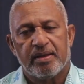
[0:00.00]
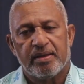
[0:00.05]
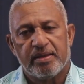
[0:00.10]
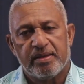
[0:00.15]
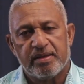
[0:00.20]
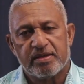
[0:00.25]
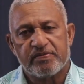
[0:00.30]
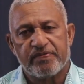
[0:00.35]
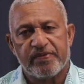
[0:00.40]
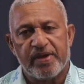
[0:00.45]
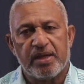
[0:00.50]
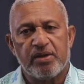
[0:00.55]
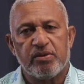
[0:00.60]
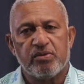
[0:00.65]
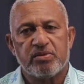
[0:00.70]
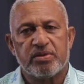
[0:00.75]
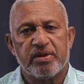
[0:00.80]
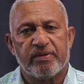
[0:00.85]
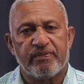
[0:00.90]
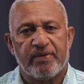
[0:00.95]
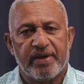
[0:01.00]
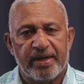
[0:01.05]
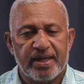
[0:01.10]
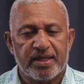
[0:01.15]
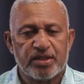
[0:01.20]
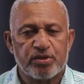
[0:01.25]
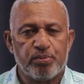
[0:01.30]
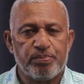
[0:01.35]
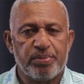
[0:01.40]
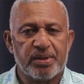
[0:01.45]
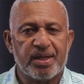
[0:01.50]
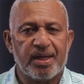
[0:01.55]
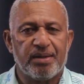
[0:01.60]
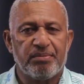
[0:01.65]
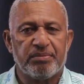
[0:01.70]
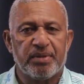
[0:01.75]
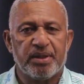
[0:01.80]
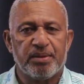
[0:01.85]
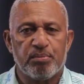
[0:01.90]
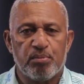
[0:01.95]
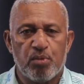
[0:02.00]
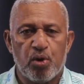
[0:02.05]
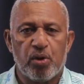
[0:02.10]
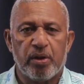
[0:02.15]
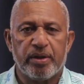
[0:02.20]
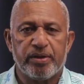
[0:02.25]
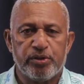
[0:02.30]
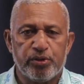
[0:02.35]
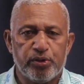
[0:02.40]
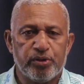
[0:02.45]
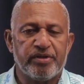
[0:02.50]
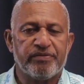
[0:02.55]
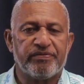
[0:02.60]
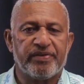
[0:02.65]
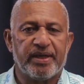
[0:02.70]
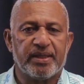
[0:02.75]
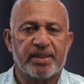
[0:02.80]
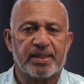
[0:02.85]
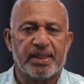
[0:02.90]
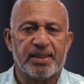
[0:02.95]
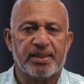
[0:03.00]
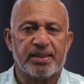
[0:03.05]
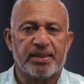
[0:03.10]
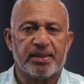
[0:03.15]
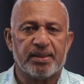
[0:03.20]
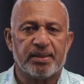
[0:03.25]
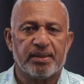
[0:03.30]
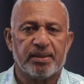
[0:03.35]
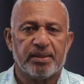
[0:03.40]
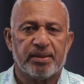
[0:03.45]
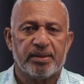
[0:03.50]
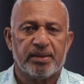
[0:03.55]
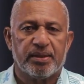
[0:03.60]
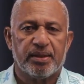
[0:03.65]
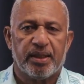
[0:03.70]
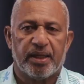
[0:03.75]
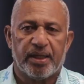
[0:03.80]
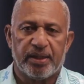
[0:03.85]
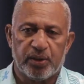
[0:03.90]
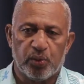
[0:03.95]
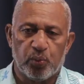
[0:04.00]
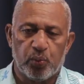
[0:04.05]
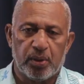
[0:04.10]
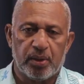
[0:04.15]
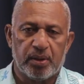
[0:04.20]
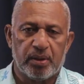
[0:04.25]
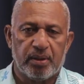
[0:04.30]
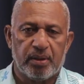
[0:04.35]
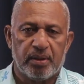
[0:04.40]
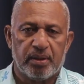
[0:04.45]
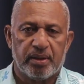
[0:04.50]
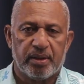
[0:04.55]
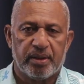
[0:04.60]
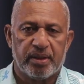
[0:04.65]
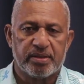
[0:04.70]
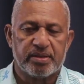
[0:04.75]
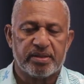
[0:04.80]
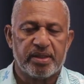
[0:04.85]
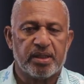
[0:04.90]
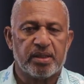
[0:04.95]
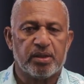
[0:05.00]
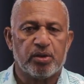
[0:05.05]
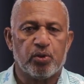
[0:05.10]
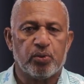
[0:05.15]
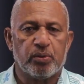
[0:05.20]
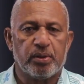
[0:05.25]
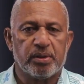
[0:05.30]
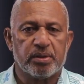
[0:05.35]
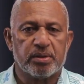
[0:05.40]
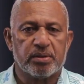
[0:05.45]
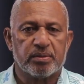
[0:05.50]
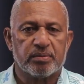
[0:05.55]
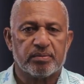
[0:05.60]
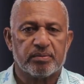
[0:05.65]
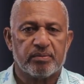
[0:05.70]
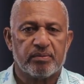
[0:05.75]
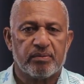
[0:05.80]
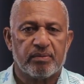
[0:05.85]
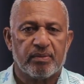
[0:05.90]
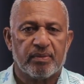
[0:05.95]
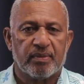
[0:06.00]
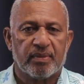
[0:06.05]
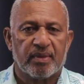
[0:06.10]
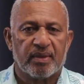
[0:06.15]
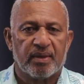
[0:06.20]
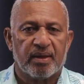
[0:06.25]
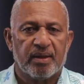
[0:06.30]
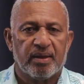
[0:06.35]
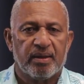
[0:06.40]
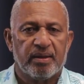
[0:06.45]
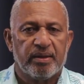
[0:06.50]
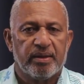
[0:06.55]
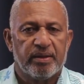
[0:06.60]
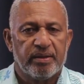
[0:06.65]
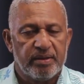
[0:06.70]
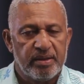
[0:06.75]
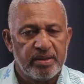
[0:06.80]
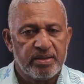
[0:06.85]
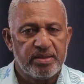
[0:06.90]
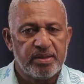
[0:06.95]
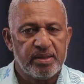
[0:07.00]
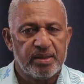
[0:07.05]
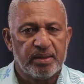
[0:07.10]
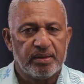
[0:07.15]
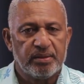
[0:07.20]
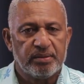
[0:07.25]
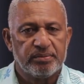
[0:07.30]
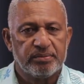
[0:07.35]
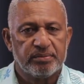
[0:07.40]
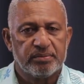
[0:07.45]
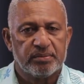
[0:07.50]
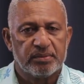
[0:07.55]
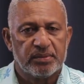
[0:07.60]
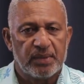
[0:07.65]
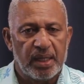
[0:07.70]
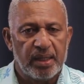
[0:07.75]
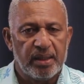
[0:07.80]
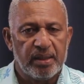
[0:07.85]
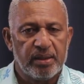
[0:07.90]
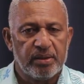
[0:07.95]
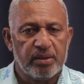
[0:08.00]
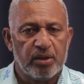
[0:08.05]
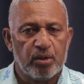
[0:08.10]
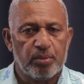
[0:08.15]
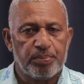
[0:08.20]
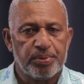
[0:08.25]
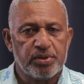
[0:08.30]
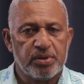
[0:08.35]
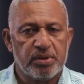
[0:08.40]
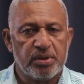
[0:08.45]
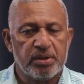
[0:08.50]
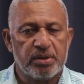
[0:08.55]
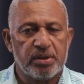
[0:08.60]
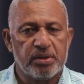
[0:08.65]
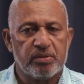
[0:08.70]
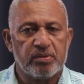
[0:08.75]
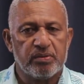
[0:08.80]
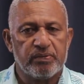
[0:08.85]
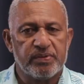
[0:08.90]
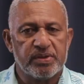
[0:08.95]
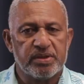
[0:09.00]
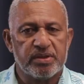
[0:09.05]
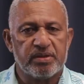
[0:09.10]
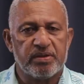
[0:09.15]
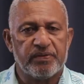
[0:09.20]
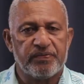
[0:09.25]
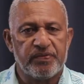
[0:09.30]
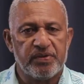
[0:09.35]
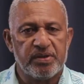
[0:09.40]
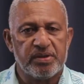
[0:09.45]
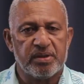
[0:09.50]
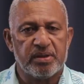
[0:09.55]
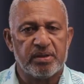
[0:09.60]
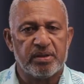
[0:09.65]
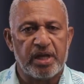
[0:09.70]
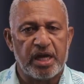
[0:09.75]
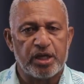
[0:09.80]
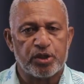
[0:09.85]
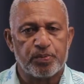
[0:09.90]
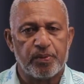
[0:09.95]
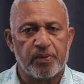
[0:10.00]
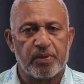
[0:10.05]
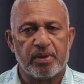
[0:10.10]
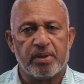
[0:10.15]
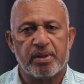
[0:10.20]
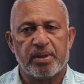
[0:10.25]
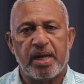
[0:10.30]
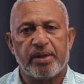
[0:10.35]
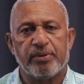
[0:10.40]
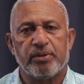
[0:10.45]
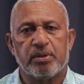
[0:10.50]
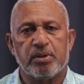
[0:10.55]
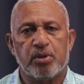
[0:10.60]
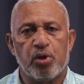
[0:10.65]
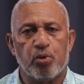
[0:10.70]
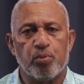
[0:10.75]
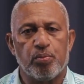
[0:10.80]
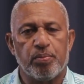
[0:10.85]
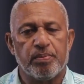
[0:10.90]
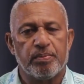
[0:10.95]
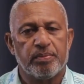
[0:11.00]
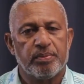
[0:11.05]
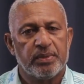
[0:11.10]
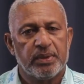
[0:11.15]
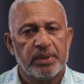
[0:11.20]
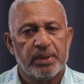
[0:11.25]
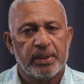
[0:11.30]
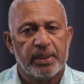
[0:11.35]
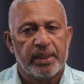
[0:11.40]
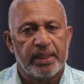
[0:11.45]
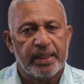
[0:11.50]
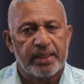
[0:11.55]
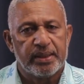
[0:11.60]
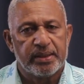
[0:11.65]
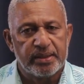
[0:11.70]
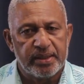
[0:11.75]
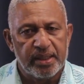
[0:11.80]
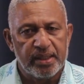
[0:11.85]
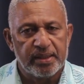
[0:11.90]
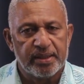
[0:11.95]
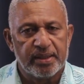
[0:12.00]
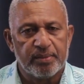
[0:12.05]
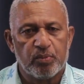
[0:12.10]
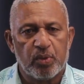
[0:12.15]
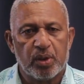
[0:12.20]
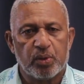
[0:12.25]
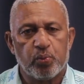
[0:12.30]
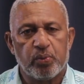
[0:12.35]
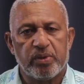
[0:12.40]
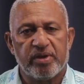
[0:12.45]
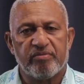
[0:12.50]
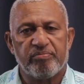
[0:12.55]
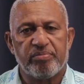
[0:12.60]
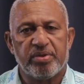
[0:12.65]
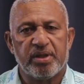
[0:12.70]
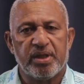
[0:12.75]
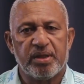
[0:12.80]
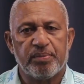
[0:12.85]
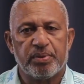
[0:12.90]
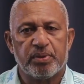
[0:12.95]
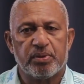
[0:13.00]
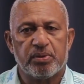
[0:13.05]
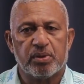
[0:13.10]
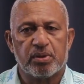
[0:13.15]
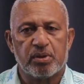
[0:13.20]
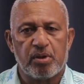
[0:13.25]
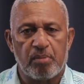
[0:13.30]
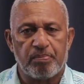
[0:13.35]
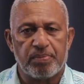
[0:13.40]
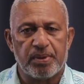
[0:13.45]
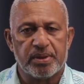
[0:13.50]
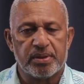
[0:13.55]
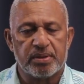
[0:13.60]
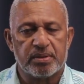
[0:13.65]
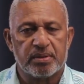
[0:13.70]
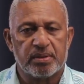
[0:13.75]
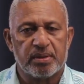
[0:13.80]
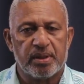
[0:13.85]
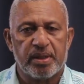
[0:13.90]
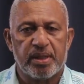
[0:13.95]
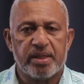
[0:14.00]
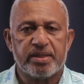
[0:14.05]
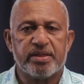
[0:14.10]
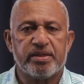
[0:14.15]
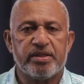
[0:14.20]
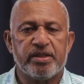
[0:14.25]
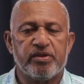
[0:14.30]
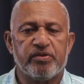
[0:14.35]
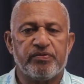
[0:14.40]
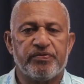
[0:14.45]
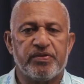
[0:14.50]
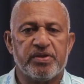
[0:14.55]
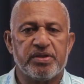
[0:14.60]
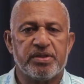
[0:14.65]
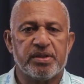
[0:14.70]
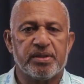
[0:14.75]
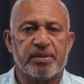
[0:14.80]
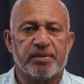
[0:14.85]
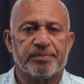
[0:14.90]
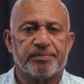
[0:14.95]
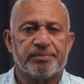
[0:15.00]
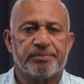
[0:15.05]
These values have led us to become a more unified country, and the world has taken notice. This year, I had the opportunity to visit the Fijian diaspora around the globe and tell them what we have been able to accomplish as a new Fiji.